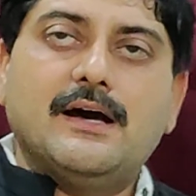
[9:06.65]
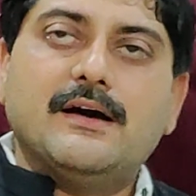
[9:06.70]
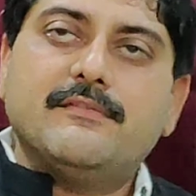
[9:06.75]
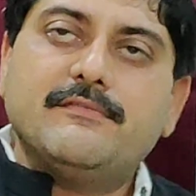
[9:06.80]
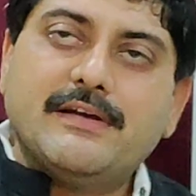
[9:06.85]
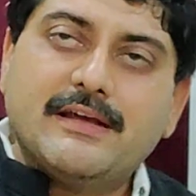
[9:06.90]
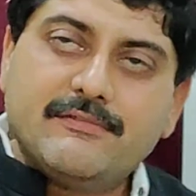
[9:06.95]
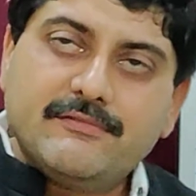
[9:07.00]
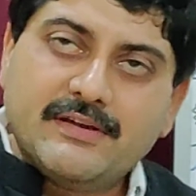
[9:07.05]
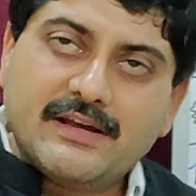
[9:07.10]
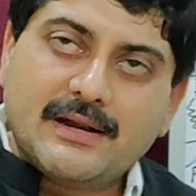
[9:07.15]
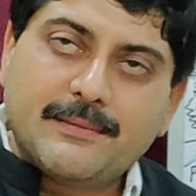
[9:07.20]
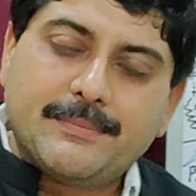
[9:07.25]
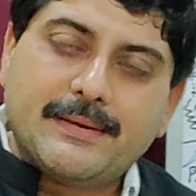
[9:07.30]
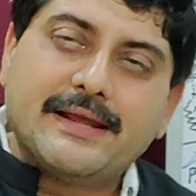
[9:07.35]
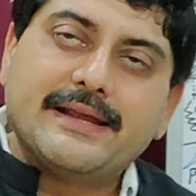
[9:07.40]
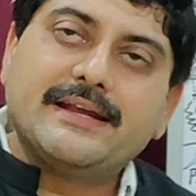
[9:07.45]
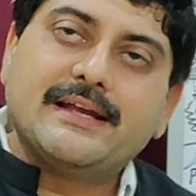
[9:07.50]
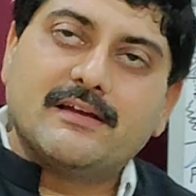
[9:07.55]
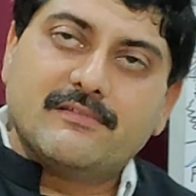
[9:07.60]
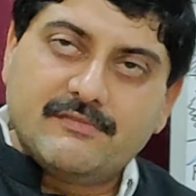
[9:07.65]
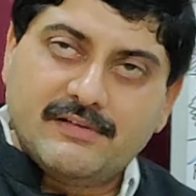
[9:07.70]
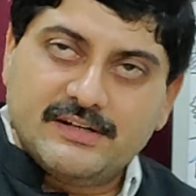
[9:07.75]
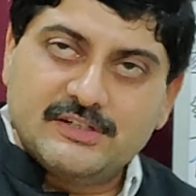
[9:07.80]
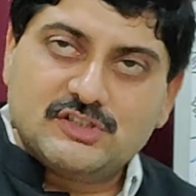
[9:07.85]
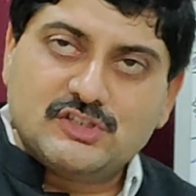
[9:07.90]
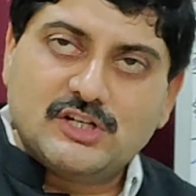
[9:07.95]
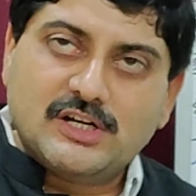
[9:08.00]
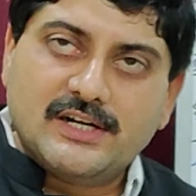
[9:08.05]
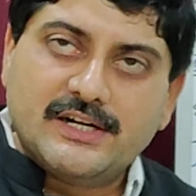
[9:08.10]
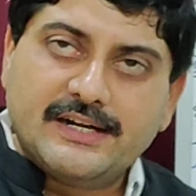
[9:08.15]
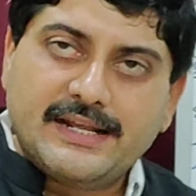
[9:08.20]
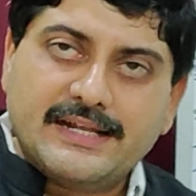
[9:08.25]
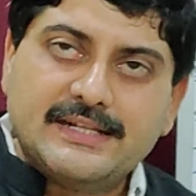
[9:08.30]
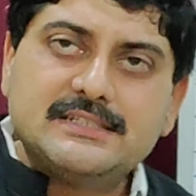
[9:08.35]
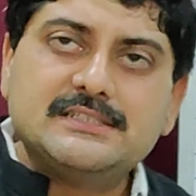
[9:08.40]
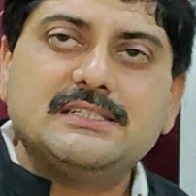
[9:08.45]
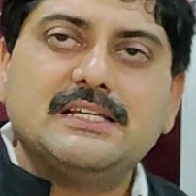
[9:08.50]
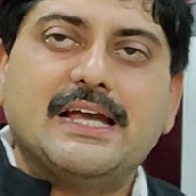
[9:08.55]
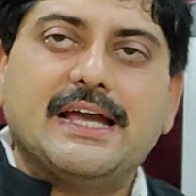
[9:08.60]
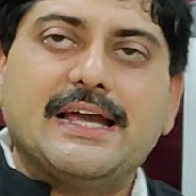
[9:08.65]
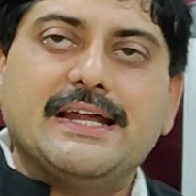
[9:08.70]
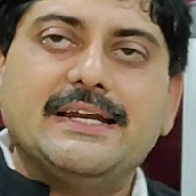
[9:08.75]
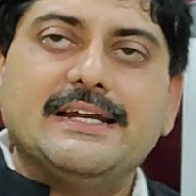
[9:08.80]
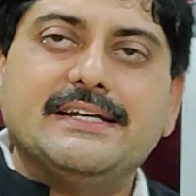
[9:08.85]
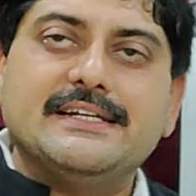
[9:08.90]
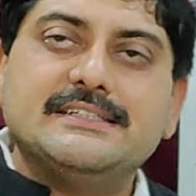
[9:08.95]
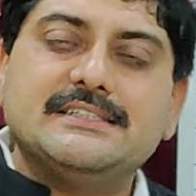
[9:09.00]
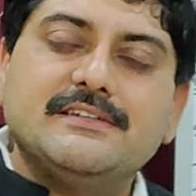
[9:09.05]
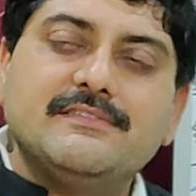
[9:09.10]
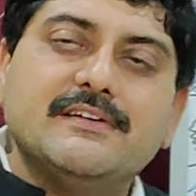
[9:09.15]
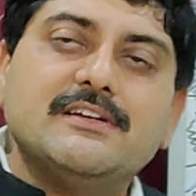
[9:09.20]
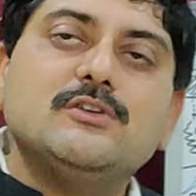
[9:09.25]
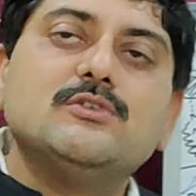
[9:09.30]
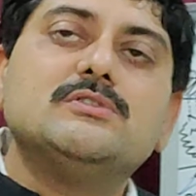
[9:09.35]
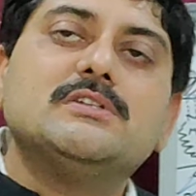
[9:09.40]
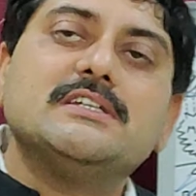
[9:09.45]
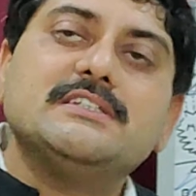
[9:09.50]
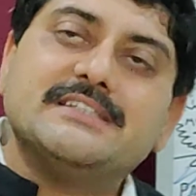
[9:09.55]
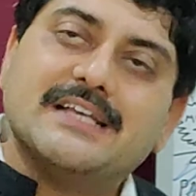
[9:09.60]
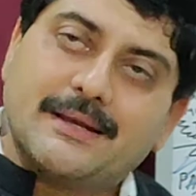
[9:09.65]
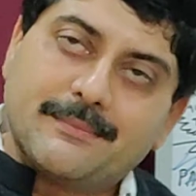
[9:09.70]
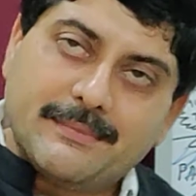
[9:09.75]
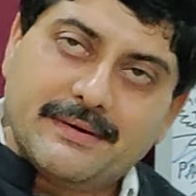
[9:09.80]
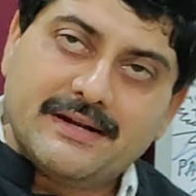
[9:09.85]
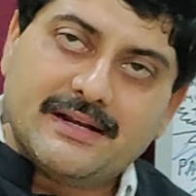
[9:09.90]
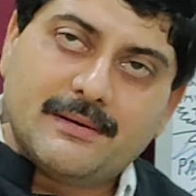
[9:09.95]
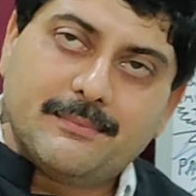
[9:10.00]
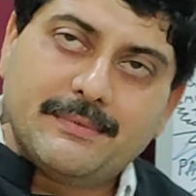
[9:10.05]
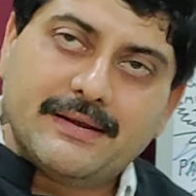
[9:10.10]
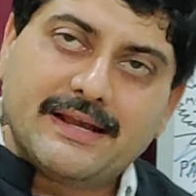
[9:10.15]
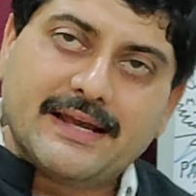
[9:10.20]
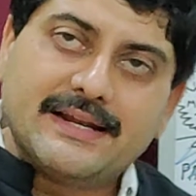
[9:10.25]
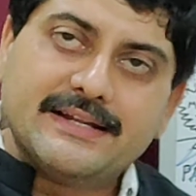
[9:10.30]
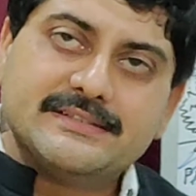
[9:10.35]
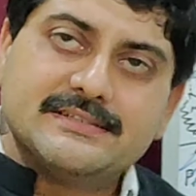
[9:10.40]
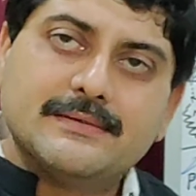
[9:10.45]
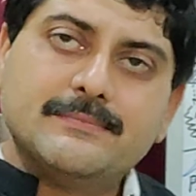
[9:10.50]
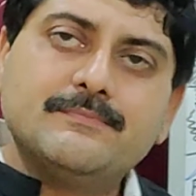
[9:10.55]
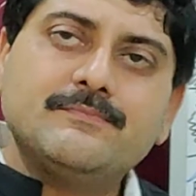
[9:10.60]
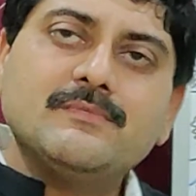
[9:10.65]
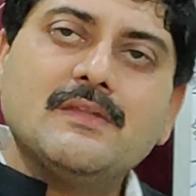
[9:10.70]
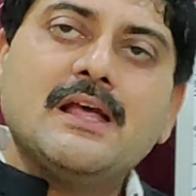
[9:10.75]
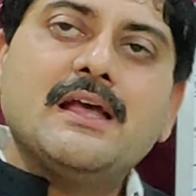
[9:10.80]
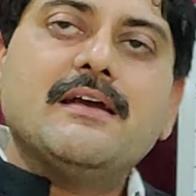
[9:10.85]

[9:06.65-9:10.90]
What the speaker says: when we are applying conventional TENS, and it is even using segmental mechanism.